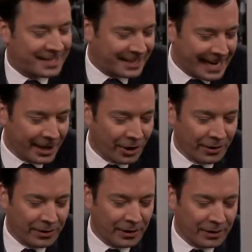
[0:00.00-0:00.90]
Singer,
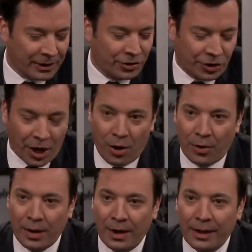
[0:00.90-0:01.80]
the
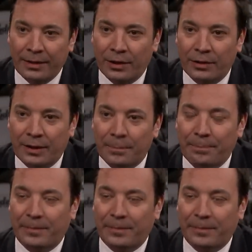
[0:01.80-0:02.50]
show. The